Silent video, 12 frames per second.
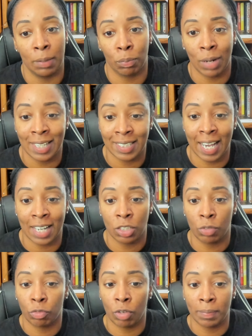price
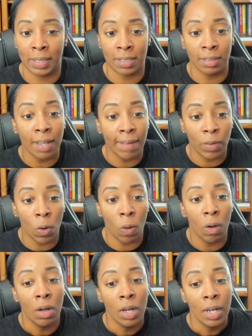action from this level.